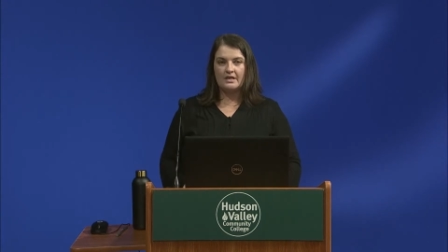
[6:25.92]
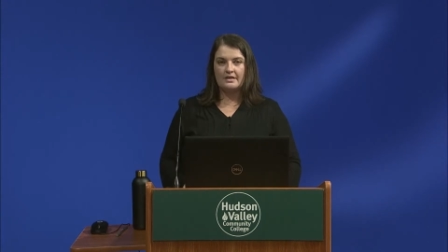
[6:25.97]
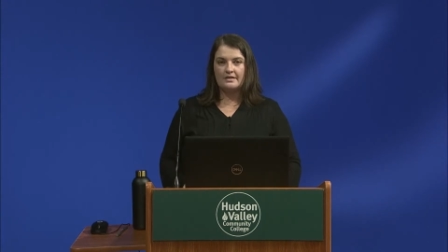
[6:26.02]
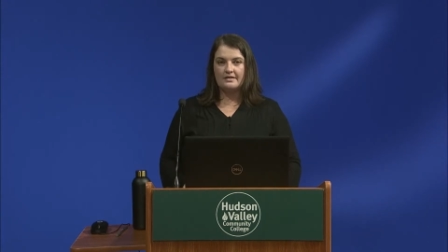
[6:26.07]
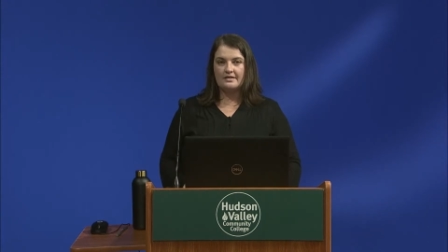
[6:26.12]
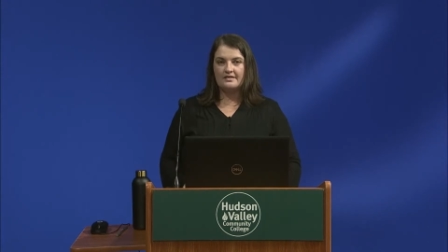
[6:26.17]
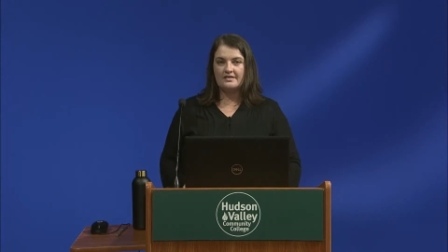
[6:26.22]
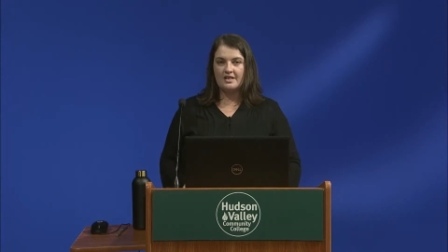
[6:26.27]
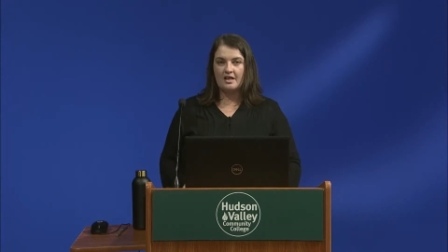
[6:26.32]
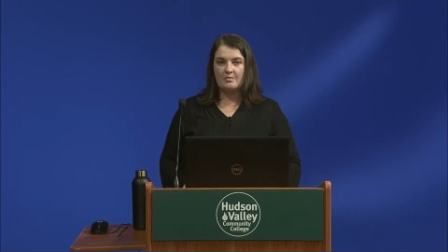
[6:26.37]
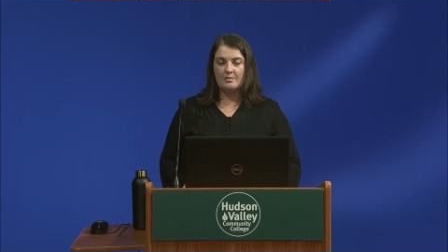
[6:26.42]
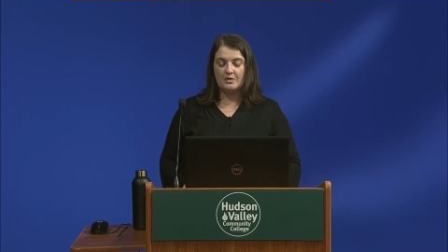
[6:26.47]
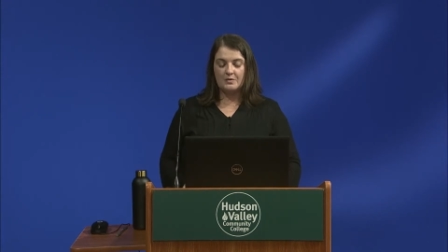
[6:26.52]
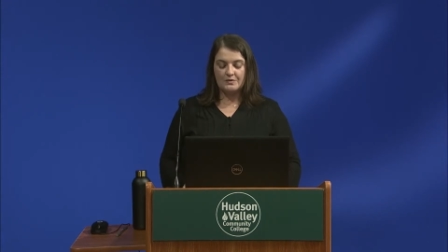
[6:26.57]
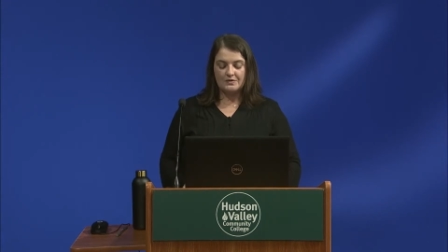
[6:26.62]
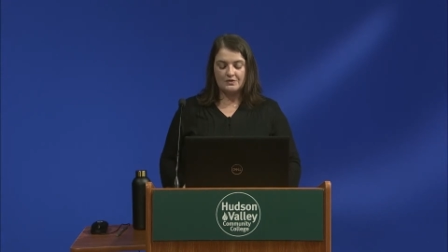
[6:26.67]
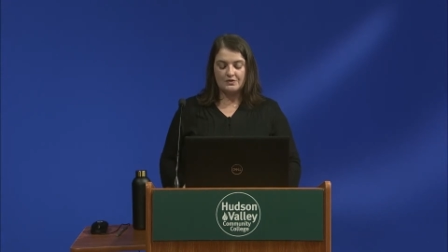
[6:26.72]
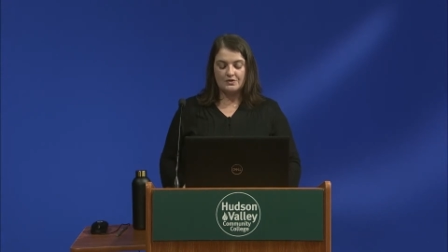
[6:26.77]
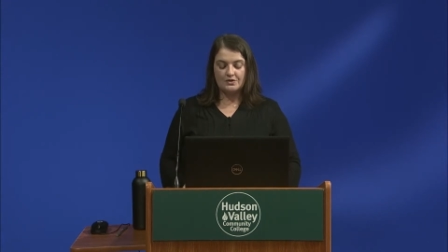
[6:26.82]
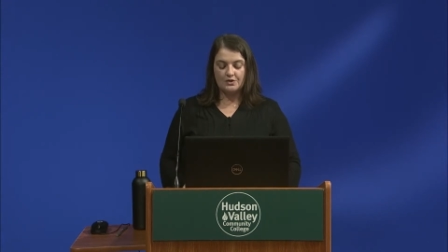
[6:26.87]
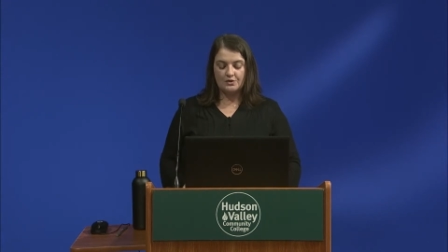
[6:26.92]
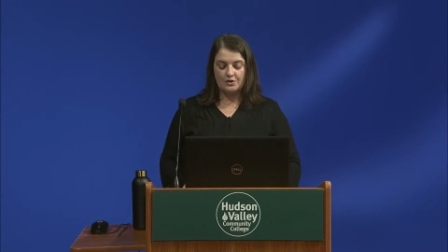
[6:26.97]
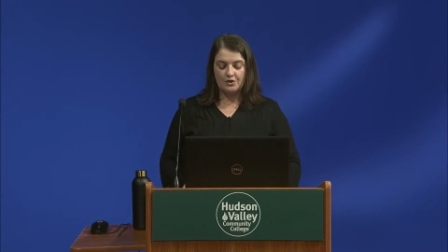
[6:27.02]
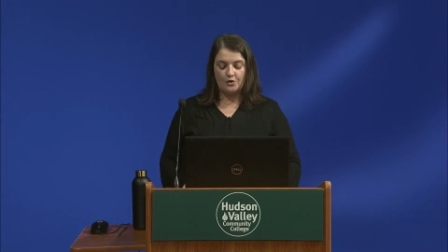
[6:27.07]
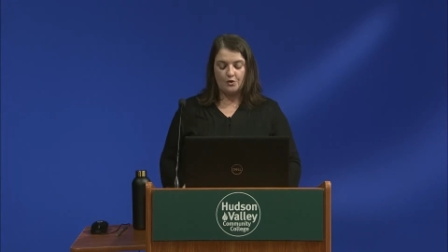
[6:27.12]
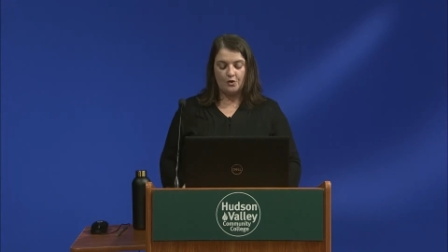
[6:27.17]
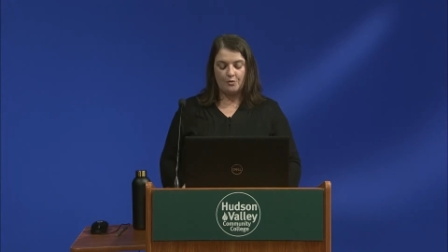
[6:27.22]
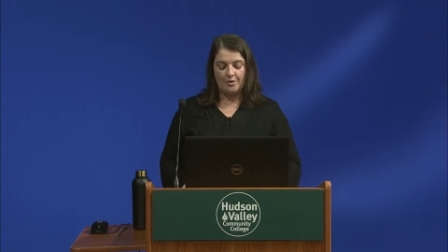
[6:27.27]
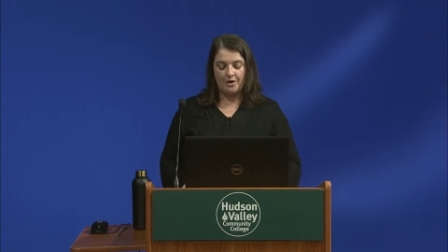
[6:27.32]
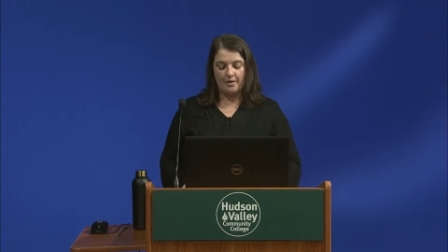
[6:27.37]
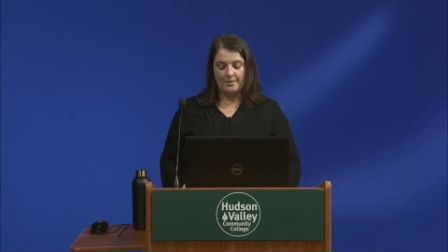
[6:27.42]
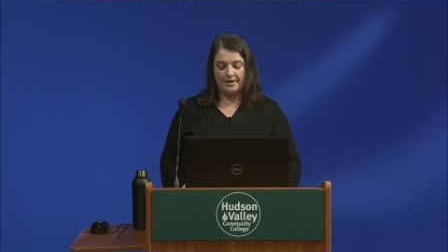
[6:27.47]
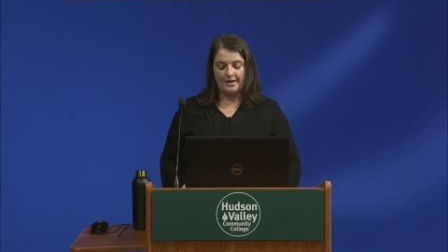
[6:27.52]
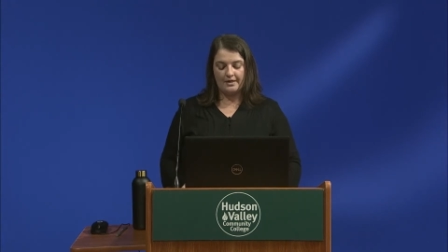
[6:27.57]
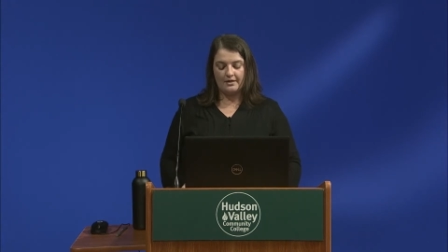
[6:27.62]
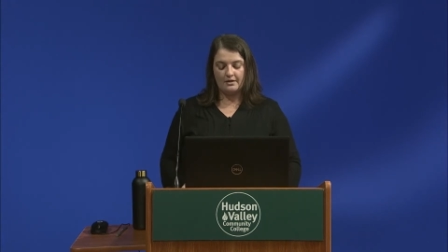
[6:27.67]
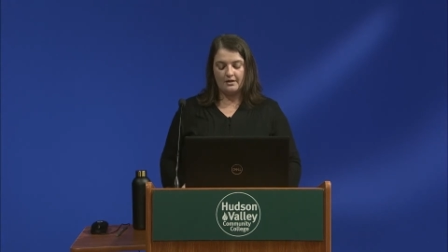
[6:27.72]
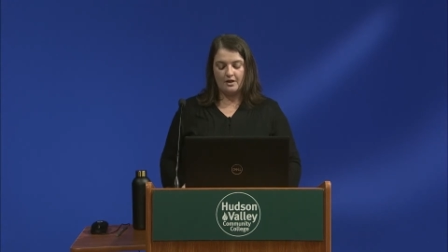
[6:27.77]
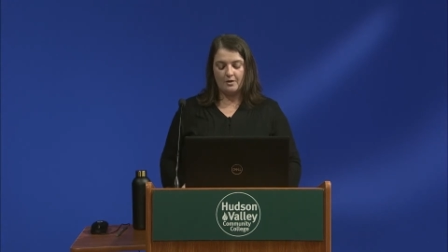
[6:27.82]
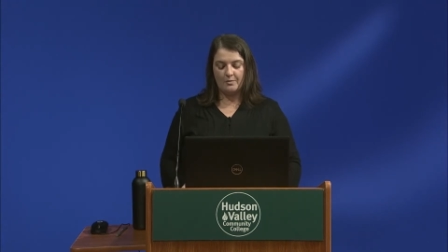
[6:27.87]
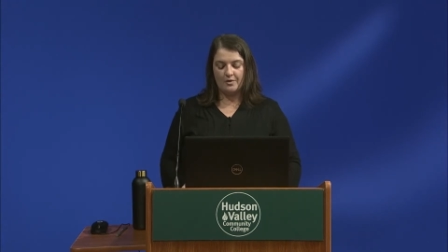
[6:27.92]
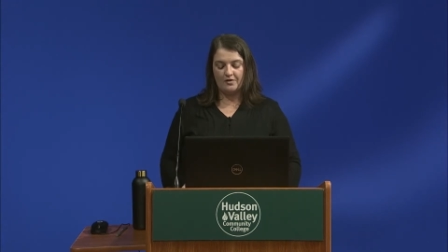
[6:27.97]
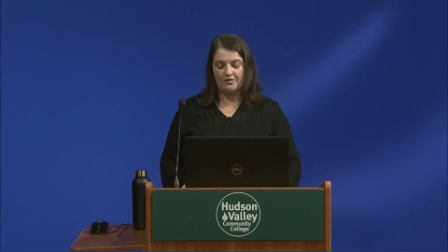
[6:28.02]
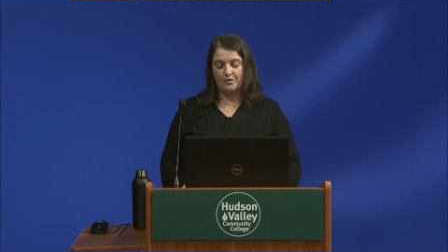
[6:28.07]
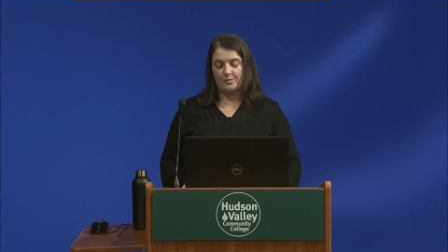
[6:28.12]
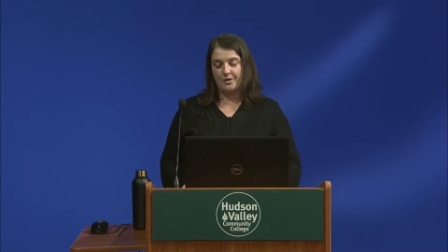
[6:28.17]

This time it was a studio apartment above a